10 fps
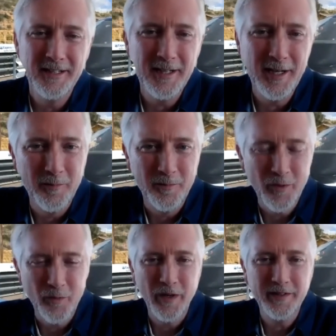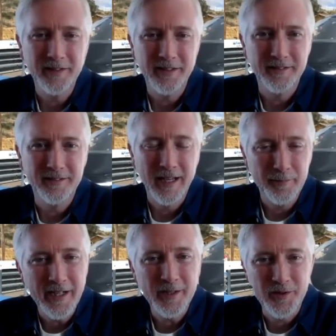And when the
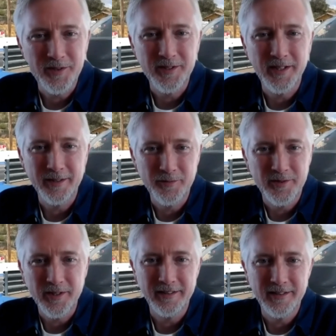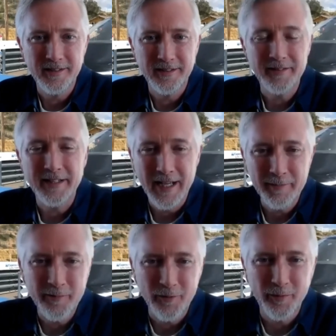Aptera was designed, it was designed as an
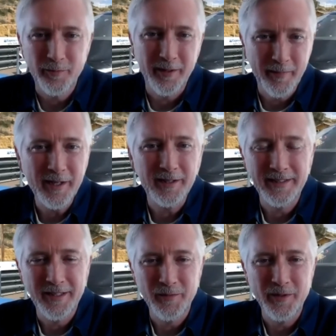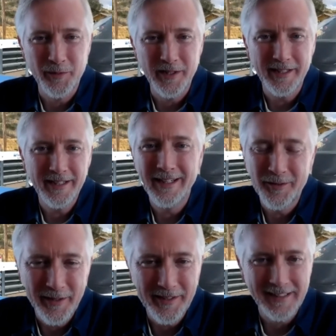aerodynamic form primarily. And then when we were like, hey,
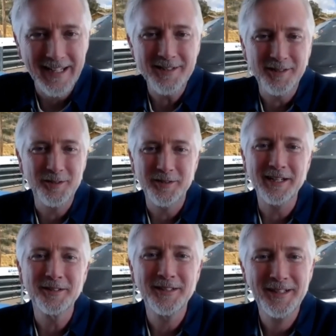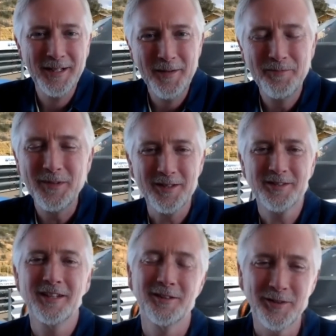how do we get the glass to go down? And you
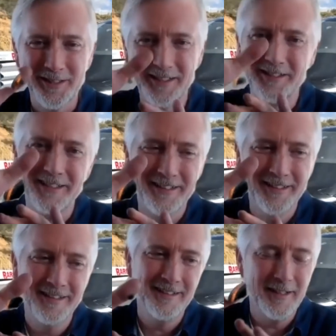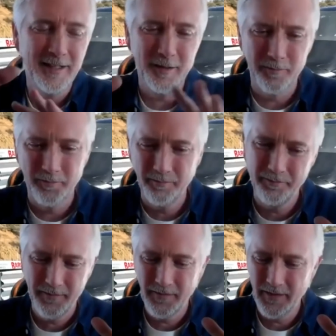start looking at the
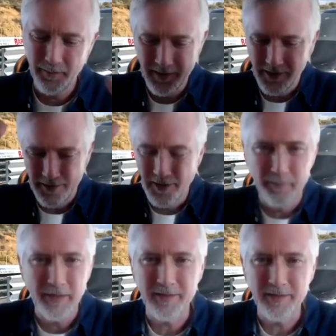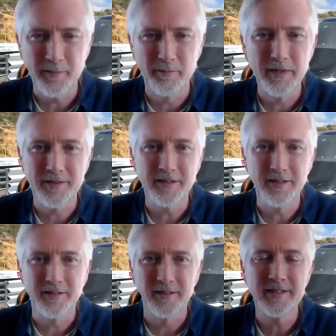because it's not
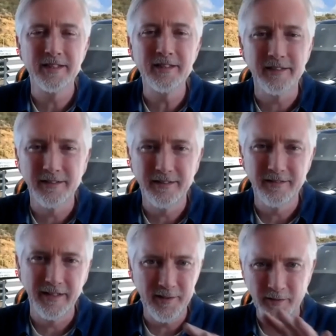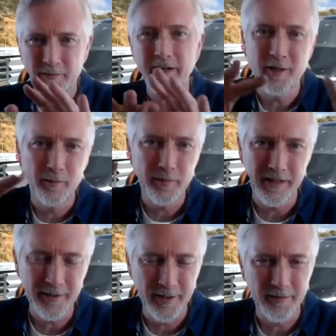a cylinder, right? It's a very
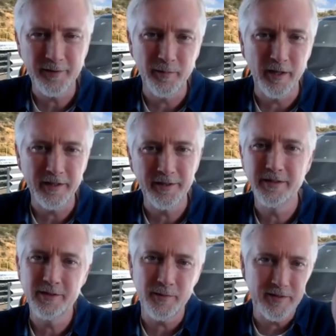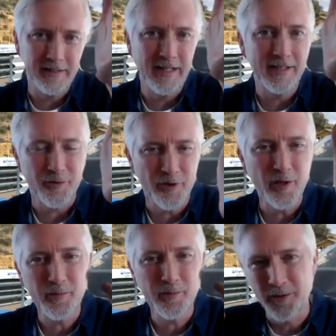complex curve to the body to it. So as the glass
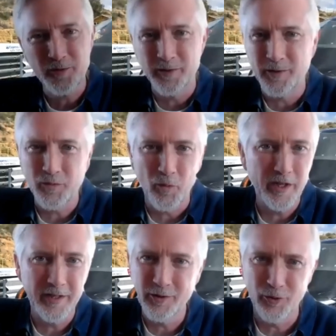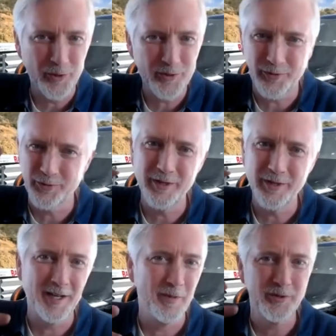drops, it goes through this weird corkscrew
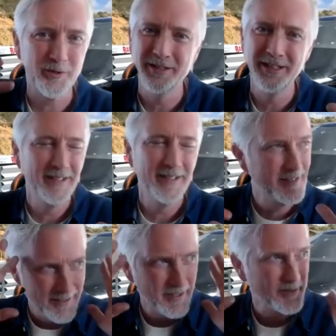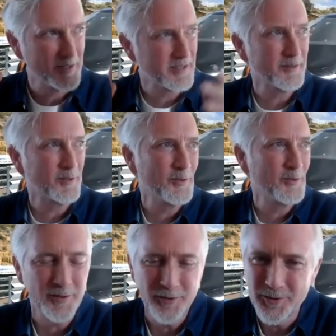kind of motion. It
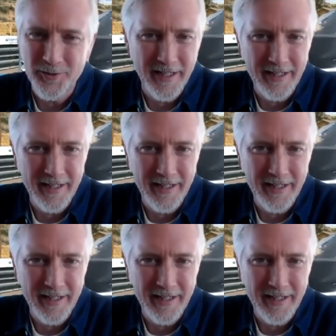causes all sorts